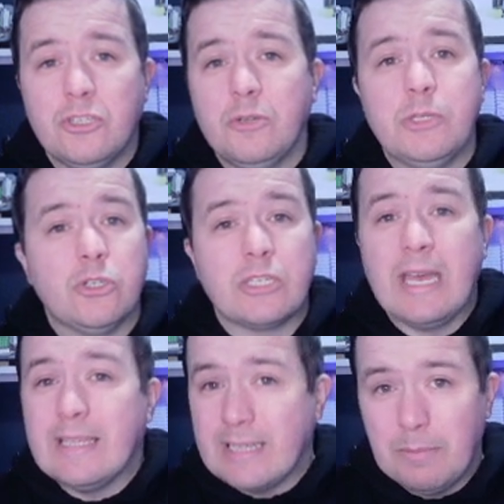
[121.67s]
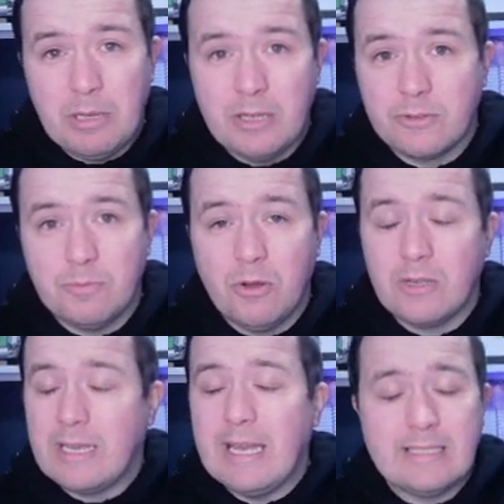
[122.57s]
is just get into that playoff spot,
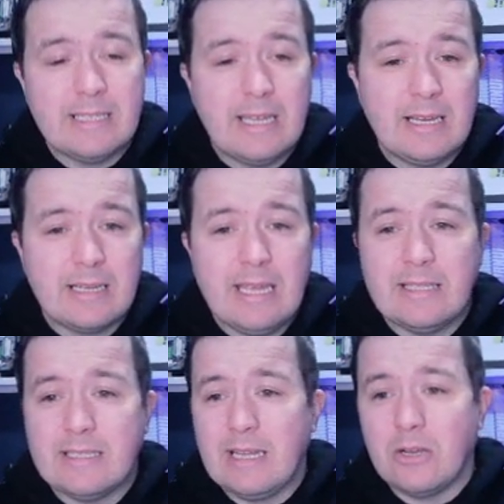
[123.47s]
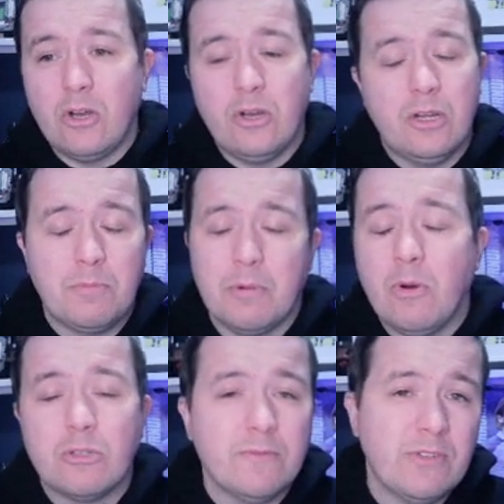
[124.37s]
get into that get into that uh,
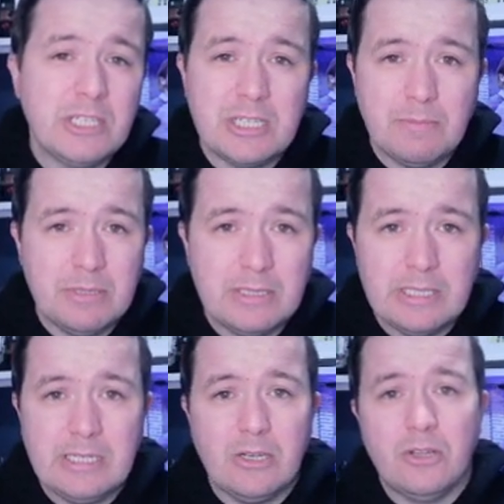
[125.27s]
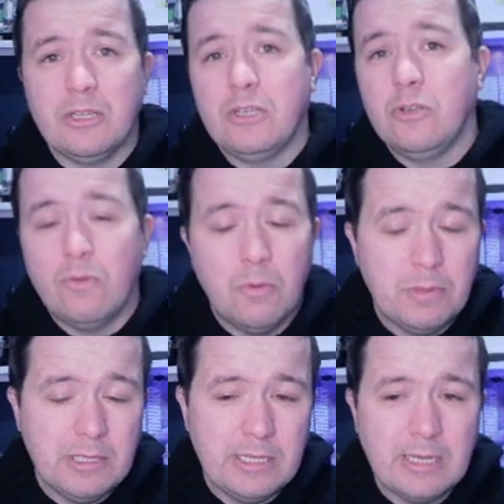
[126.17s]
promotion for the Champions League or the Europa
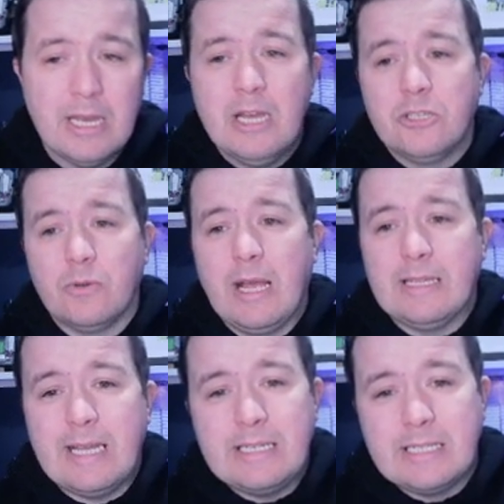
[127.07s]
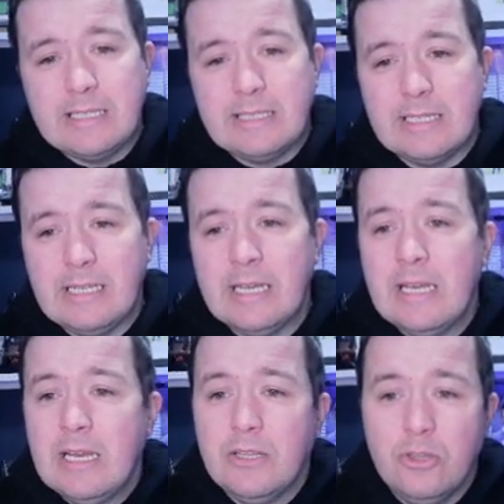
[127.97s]
League. So guys, as you can see,
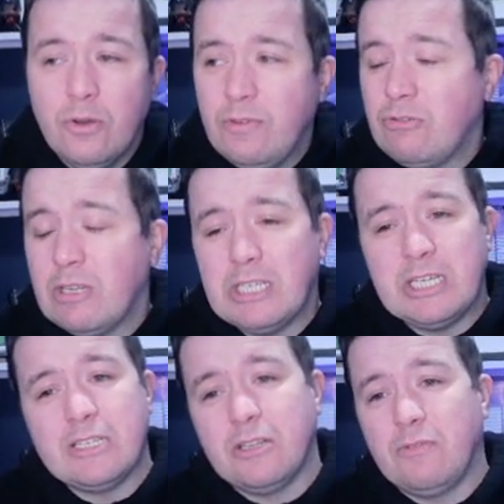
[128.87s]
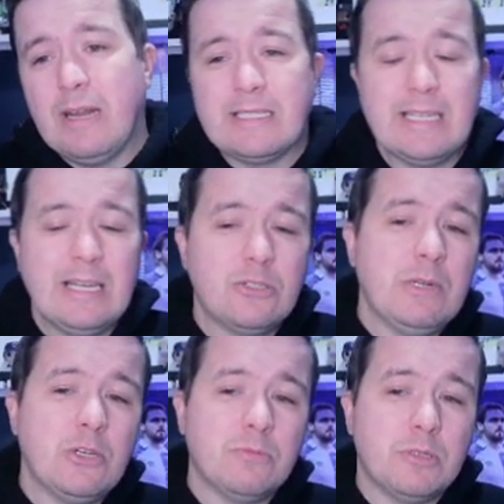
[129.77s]
nothing's really changed on the right hand side. So when
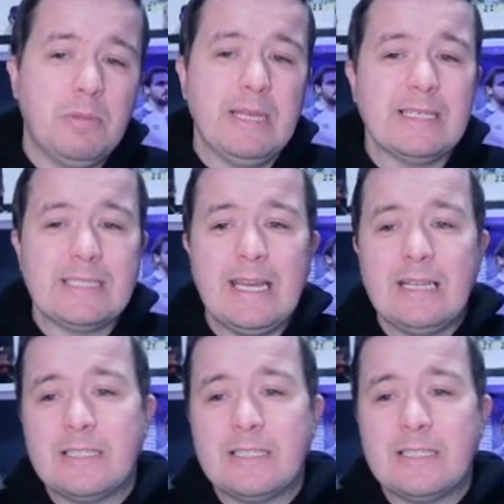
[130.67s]
it comes to player stats,